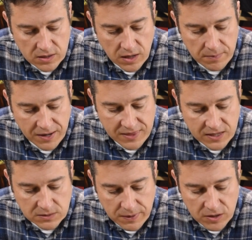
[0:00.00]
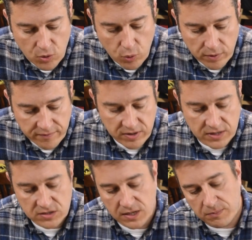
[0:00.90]
But I think it's about 1/4
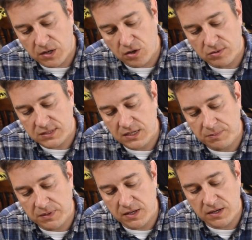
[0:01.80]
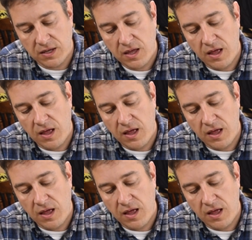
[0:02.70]
inch that I'm going to go deep in.